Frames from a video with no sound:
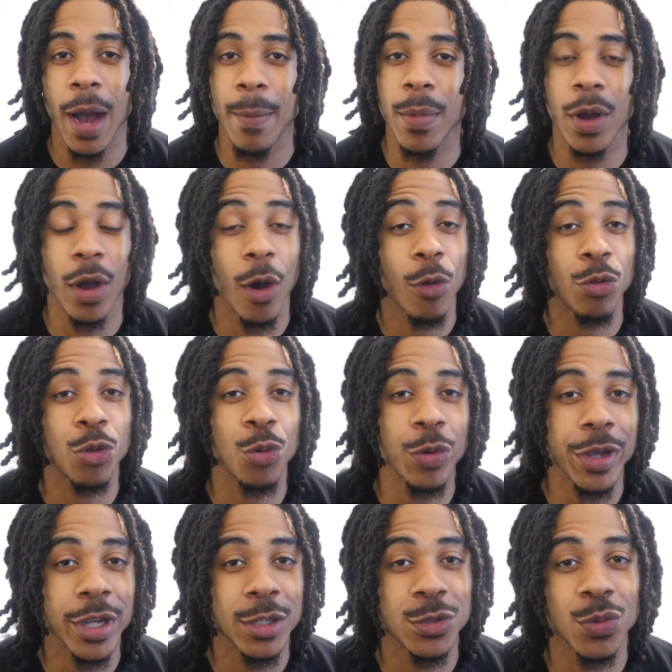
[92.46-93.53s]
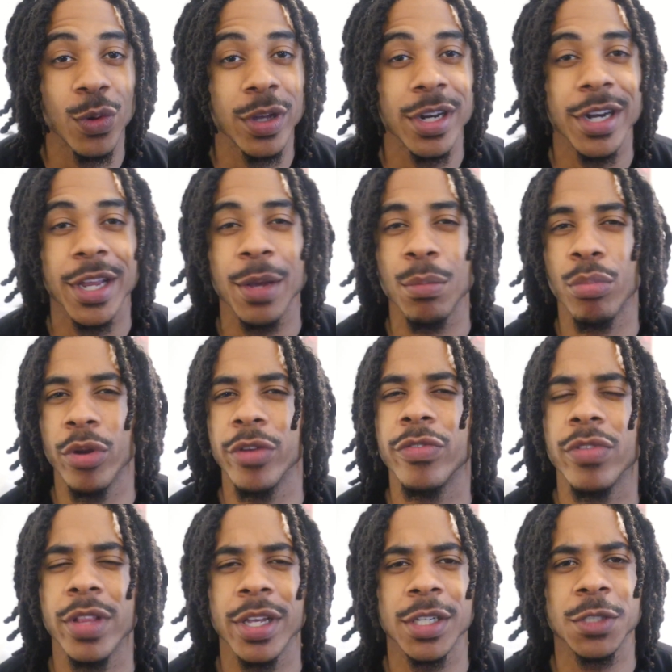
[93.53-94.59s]
I'm gonna go through each one and then
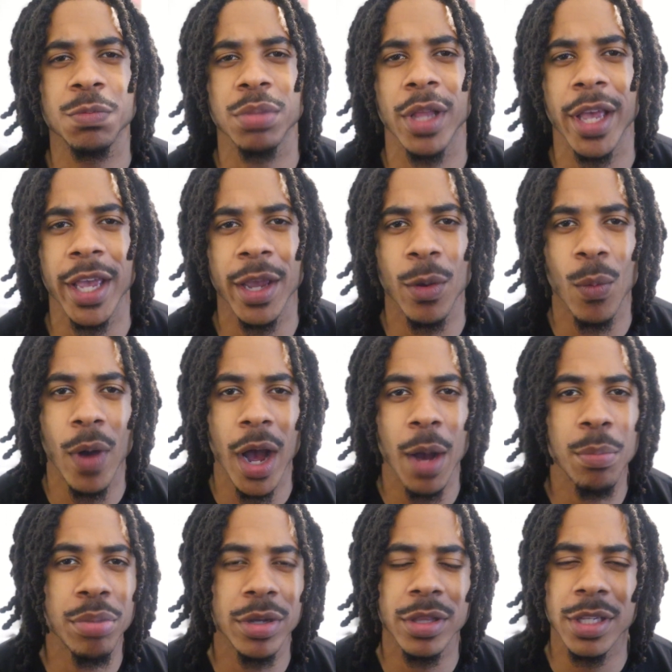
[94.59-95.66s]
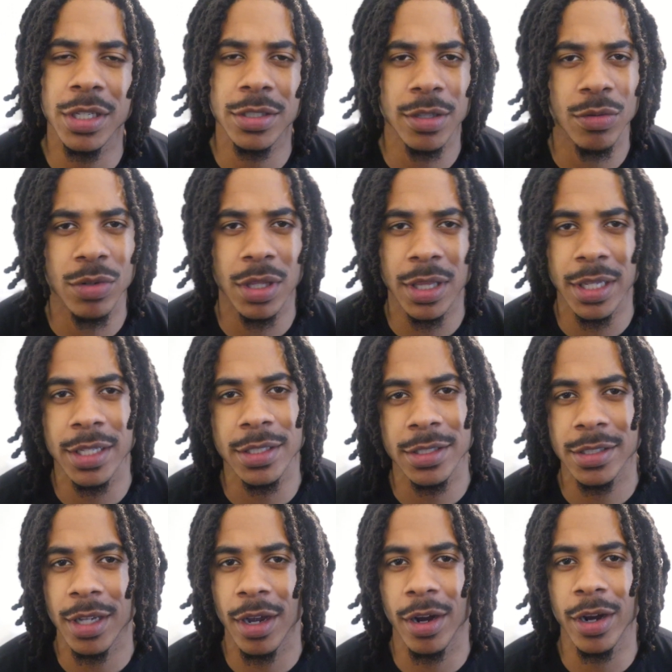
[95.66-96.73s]
briefly explain why I put these on the
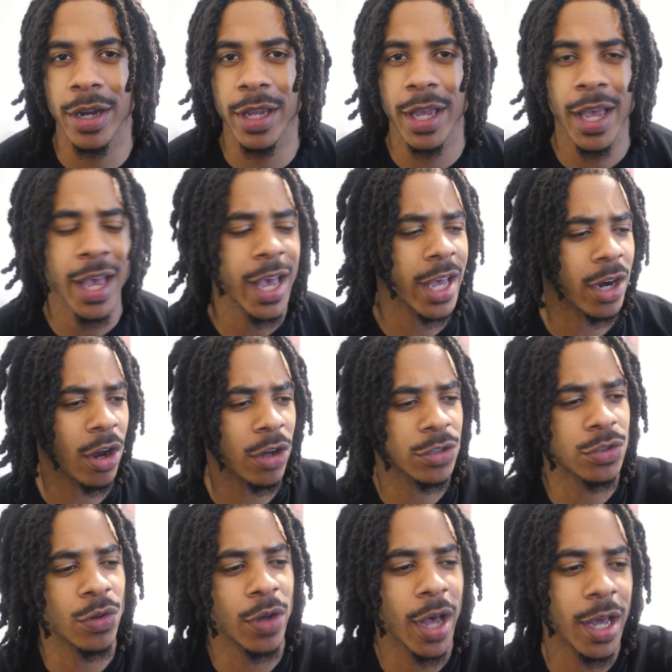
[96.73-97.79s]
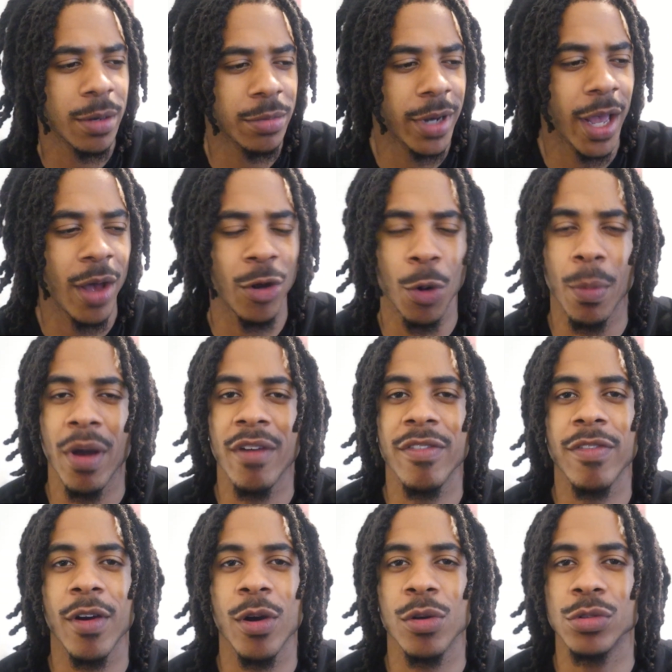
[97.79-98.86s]
list, all right? And also got them down on my
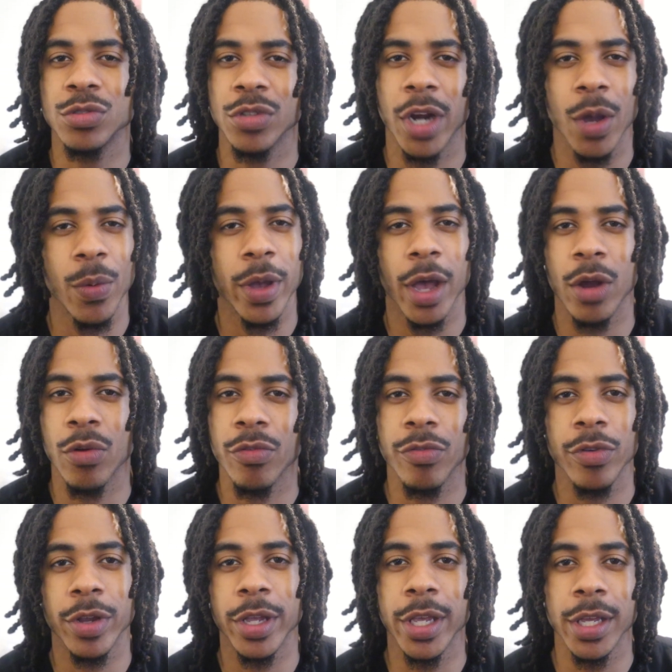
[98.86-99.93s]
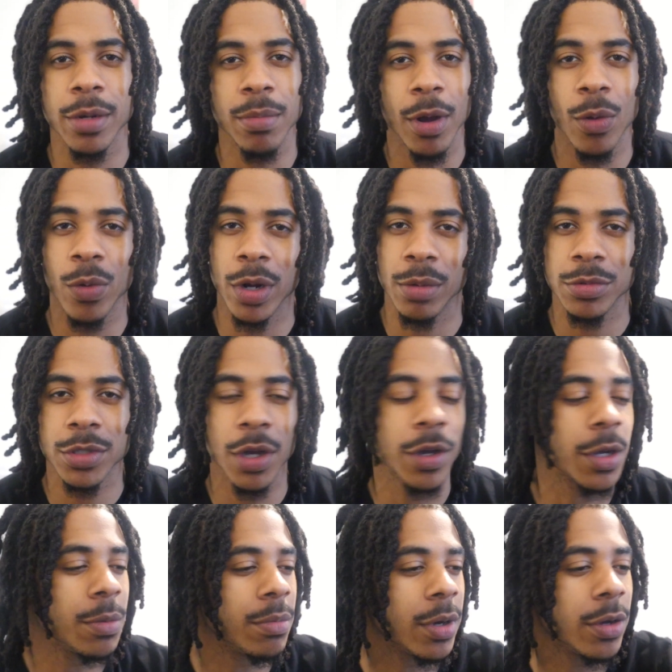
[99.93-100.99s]
phone so that way I don't forget about what I'm
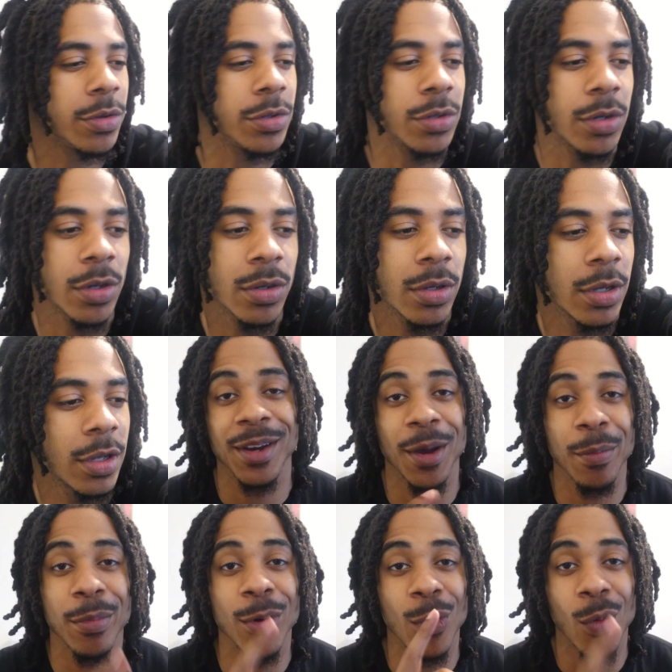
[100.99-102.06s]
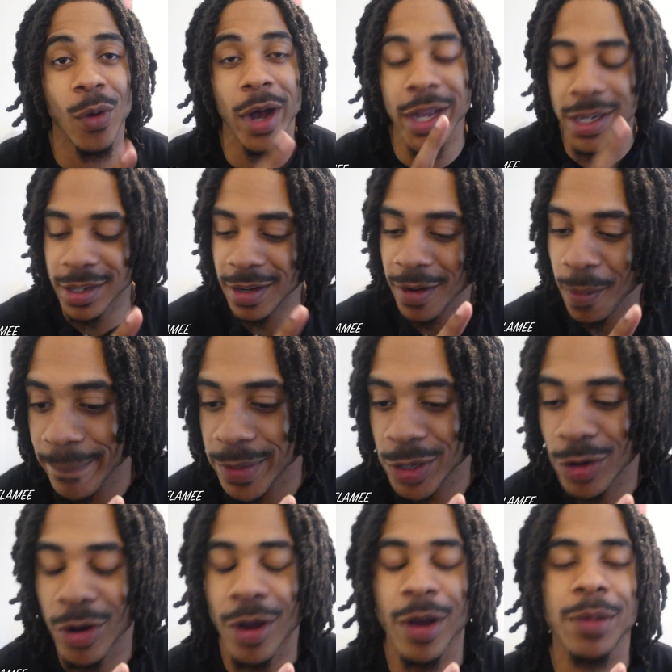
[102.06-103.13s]
talking about, you know? Number one,
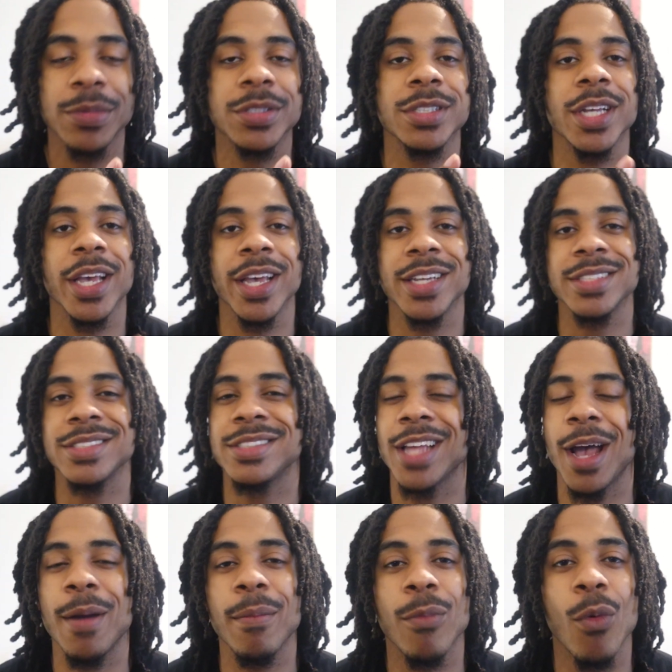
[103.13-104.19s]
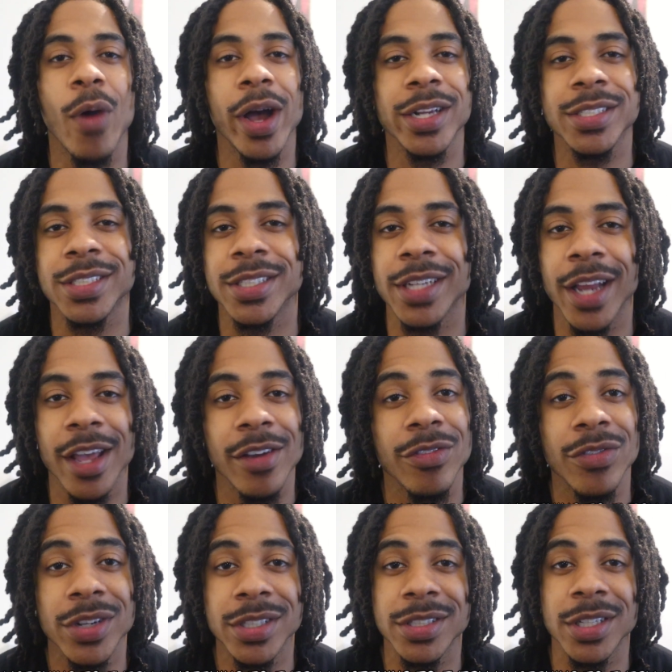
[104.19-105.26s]
you know what I'm saying? Stop watching
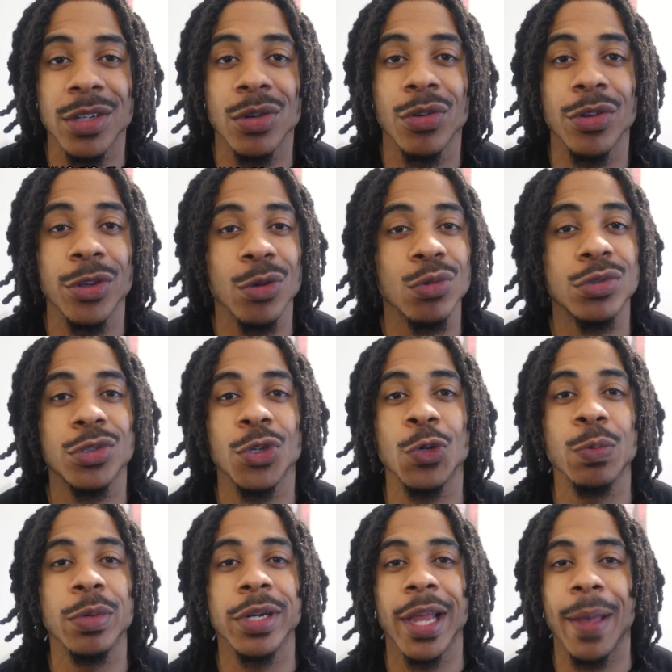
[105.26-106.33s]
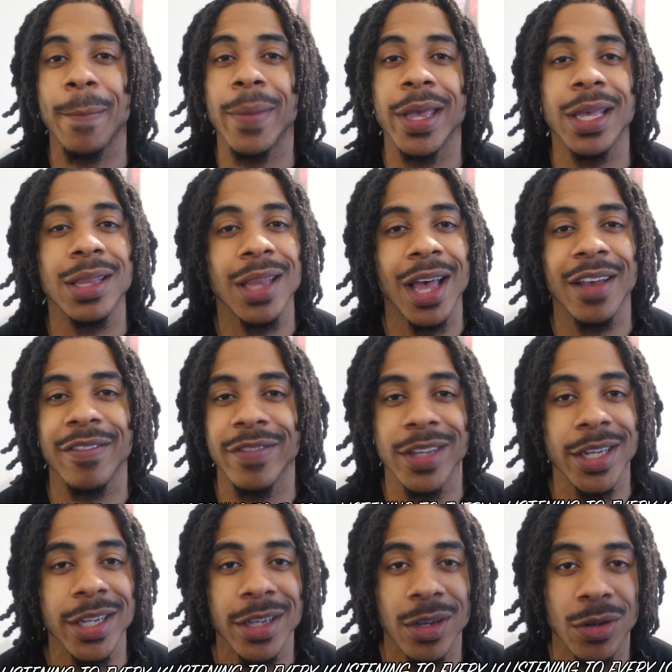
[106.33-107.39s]
every single YouTuber that make Locs
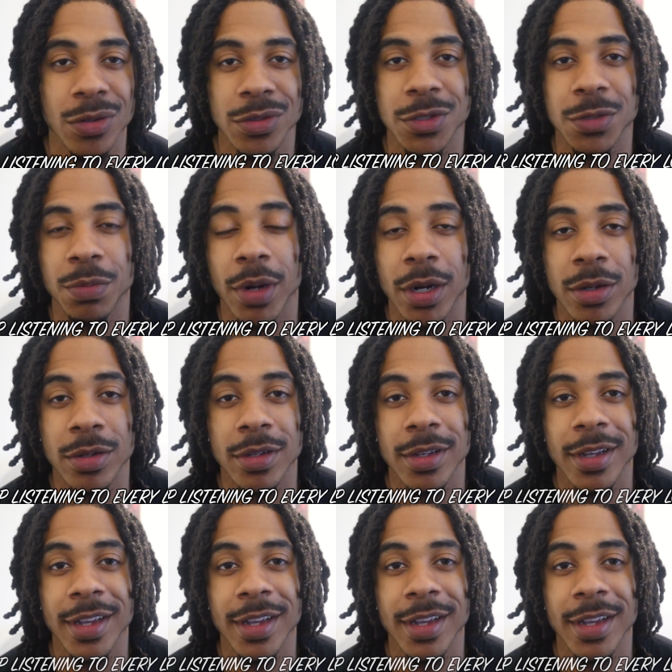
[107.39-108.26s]
videos, bro.